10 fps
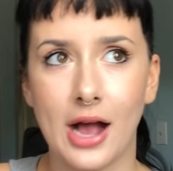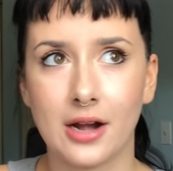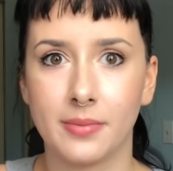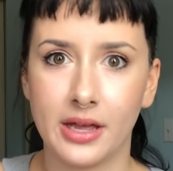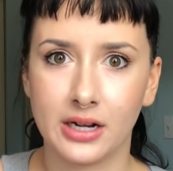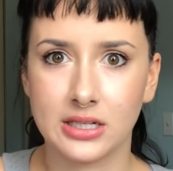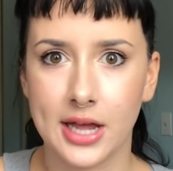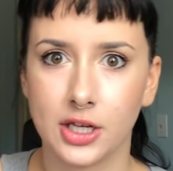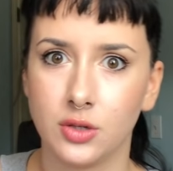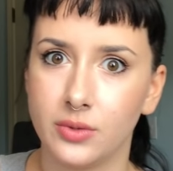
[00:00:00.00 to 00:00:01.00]
had a panic
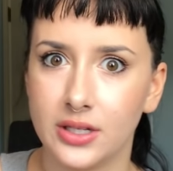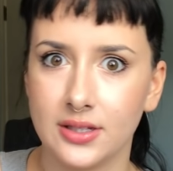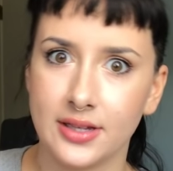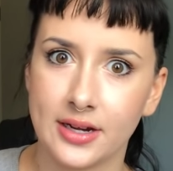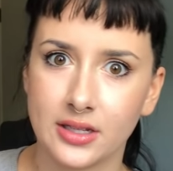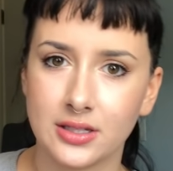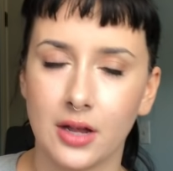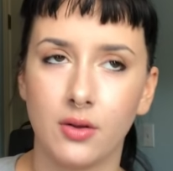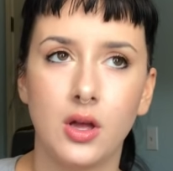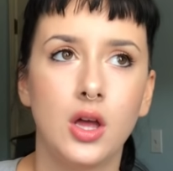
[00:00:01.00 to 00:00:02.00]
attack, you need Xanax
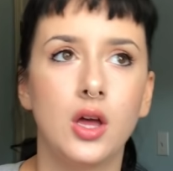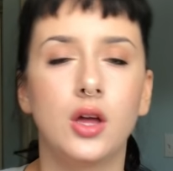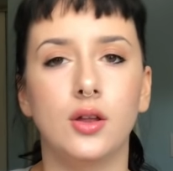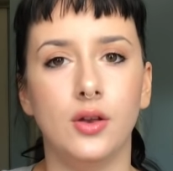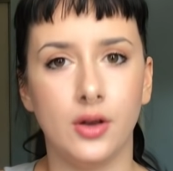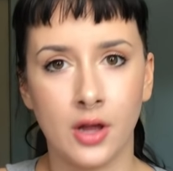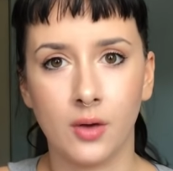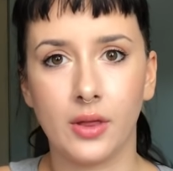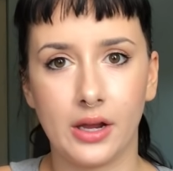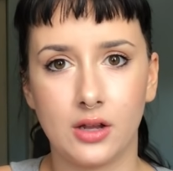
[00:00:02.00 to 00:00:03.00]
now.
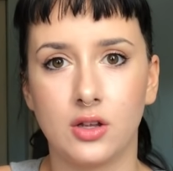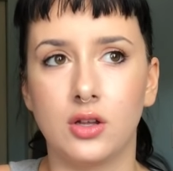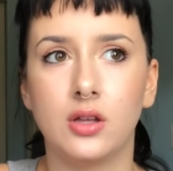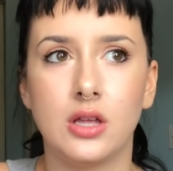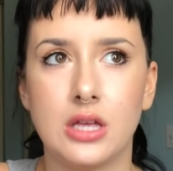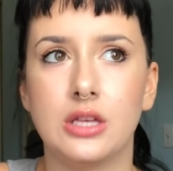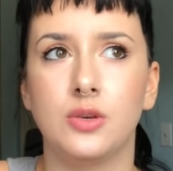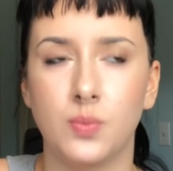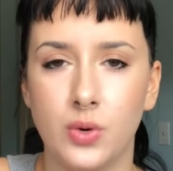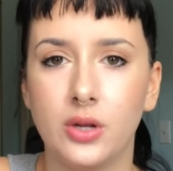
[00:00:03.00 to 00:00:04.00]
No, like
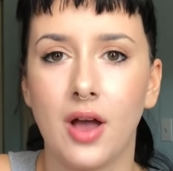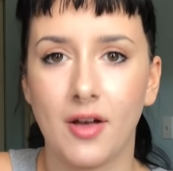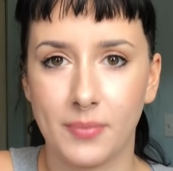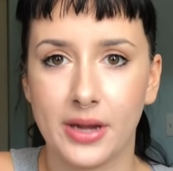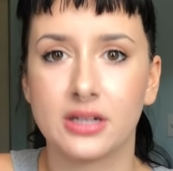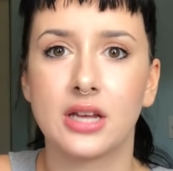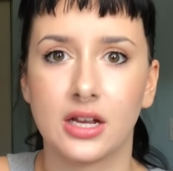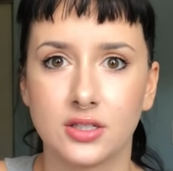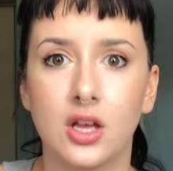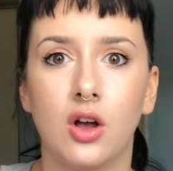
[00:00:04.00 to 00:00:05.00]
when you have panic
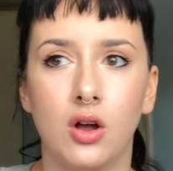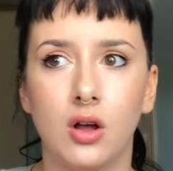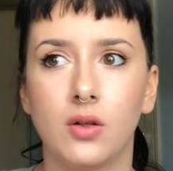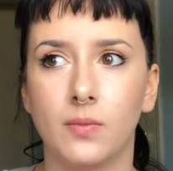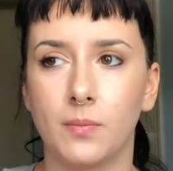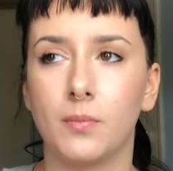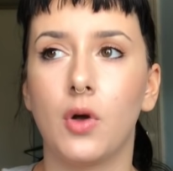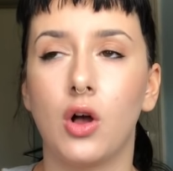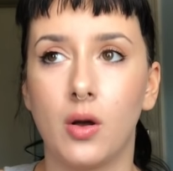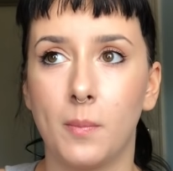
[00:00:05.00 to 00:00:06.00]
attacks
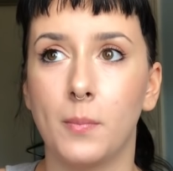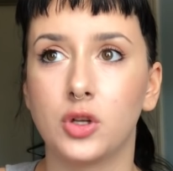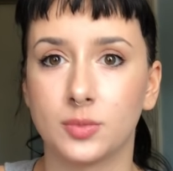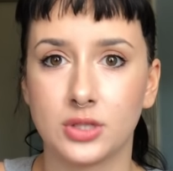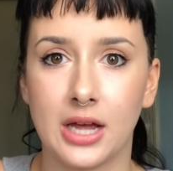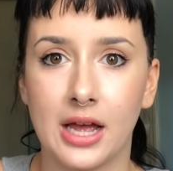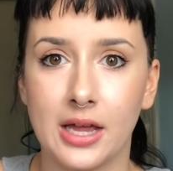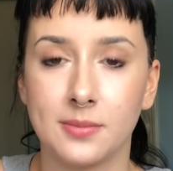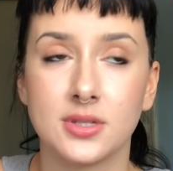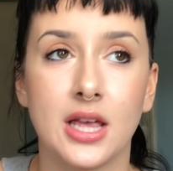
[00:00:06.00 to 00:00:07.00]
multiple
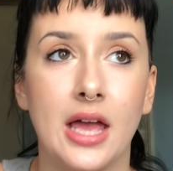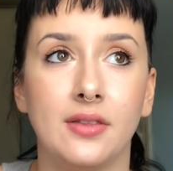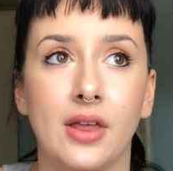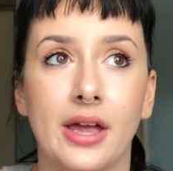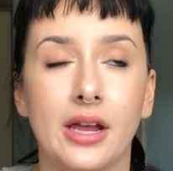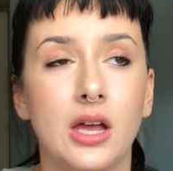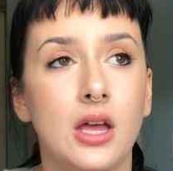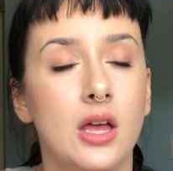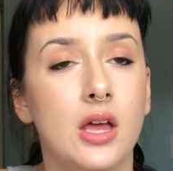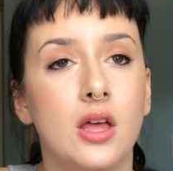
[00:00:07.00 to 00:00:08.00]
times, and like
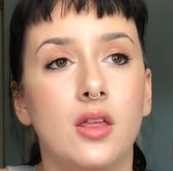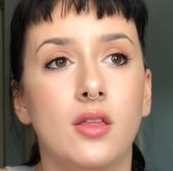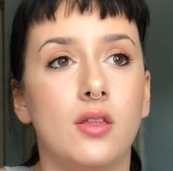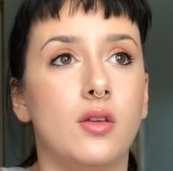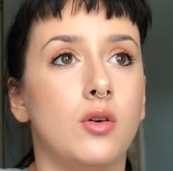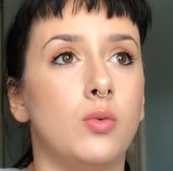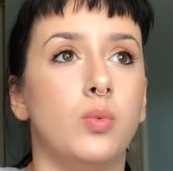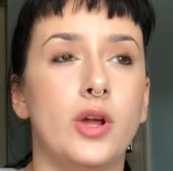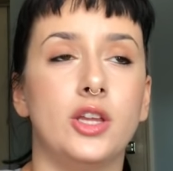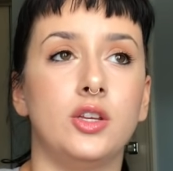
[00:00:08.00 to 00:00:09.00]

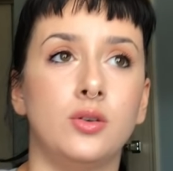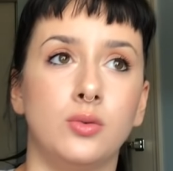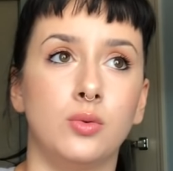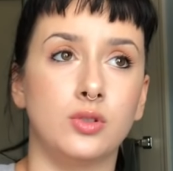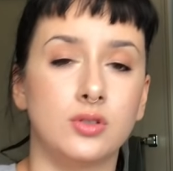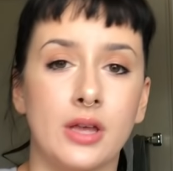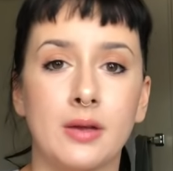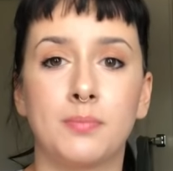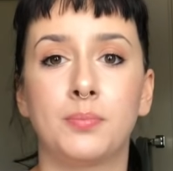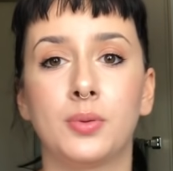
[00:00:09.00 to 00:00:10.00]
when you like